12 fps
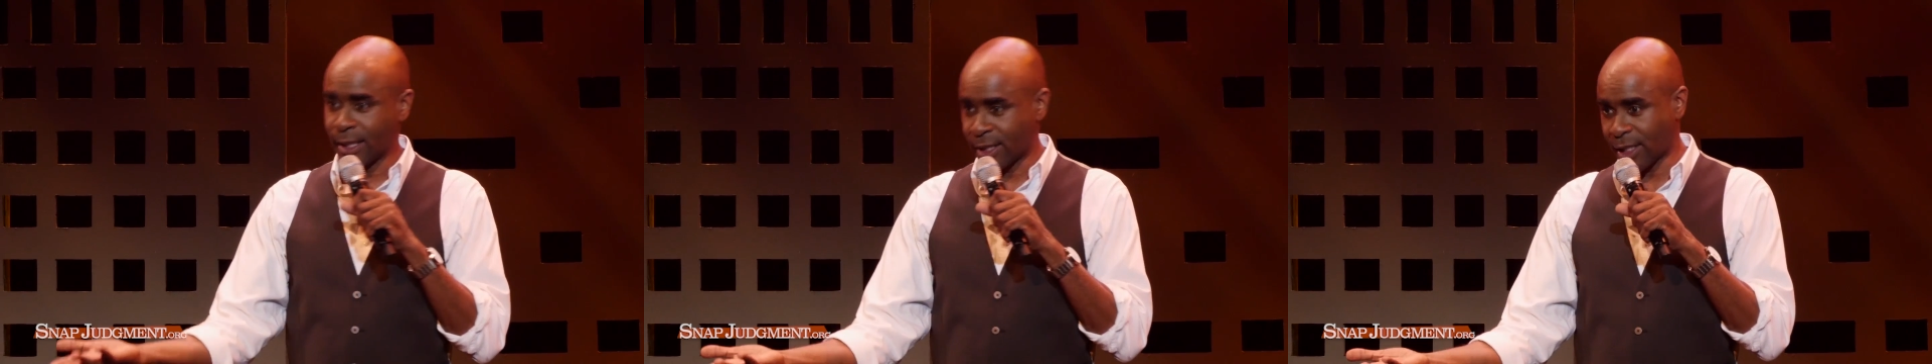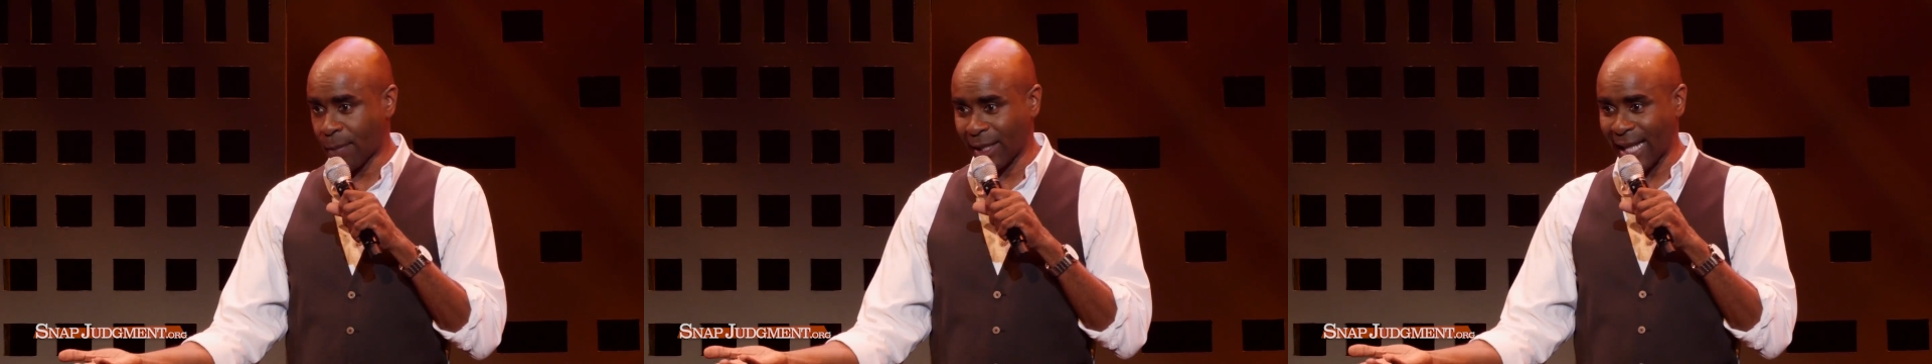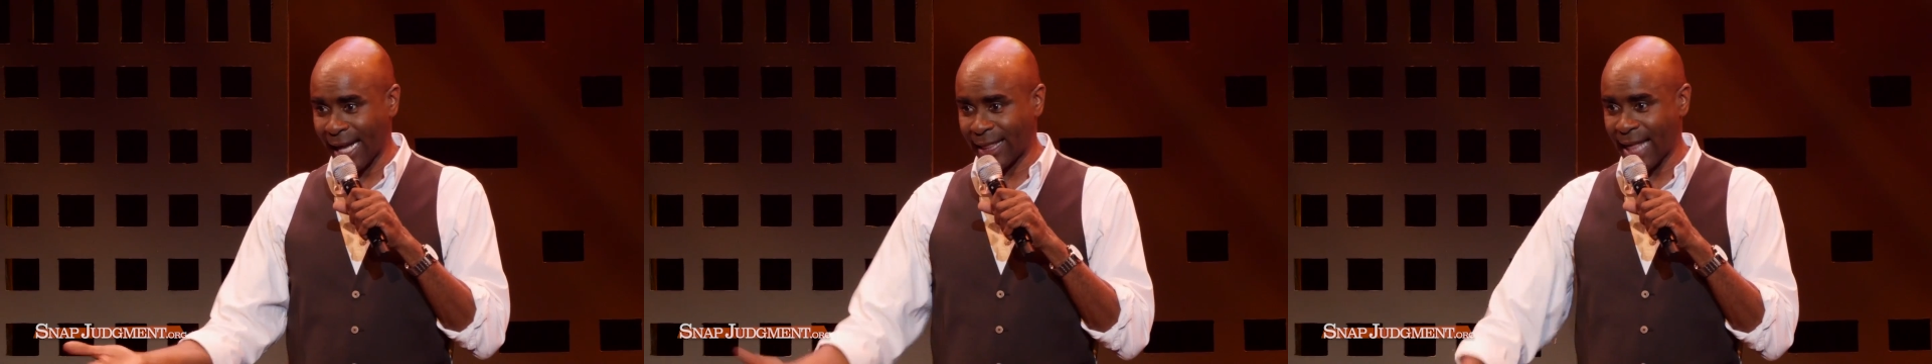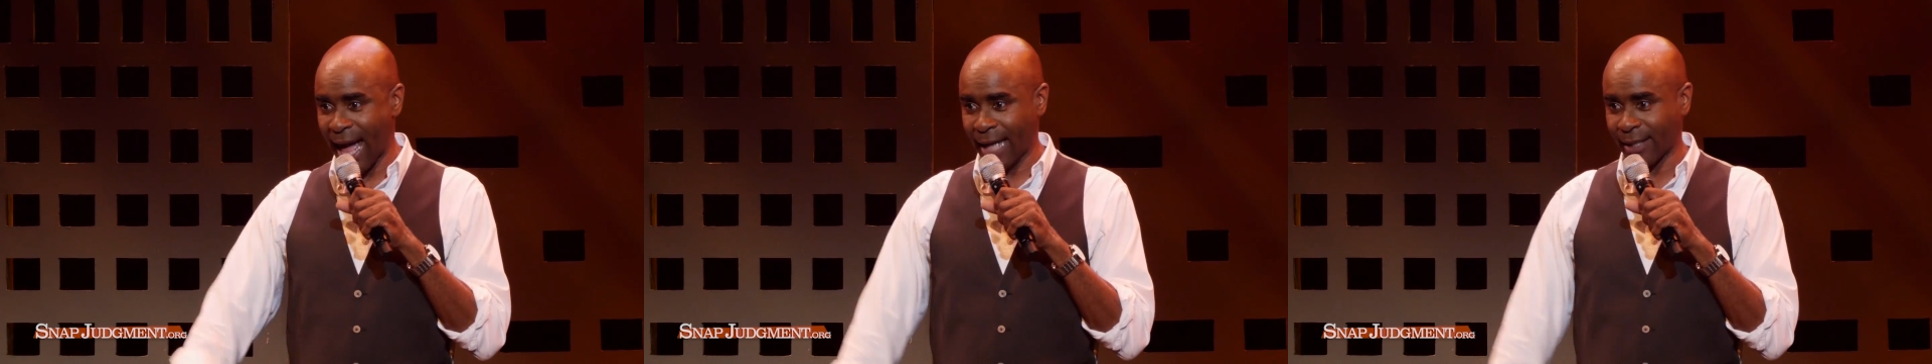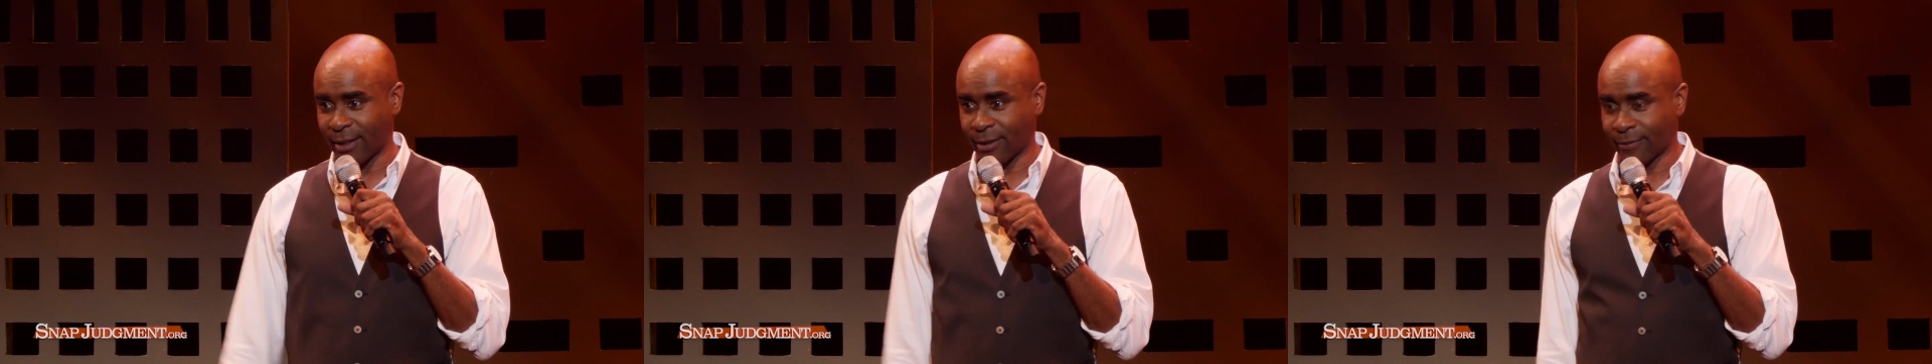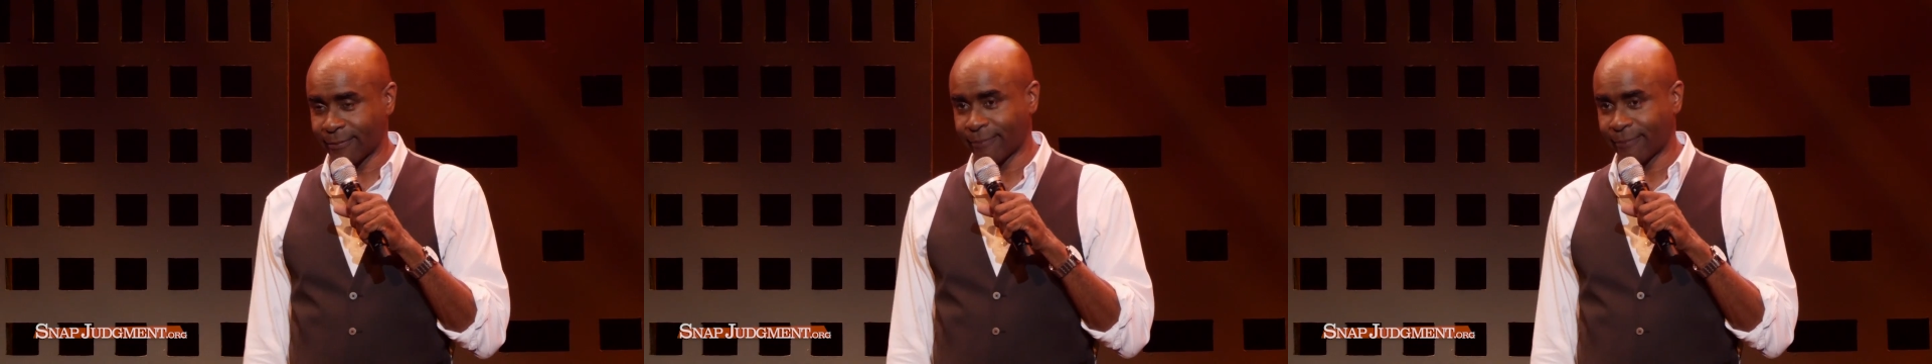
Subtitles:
something like that.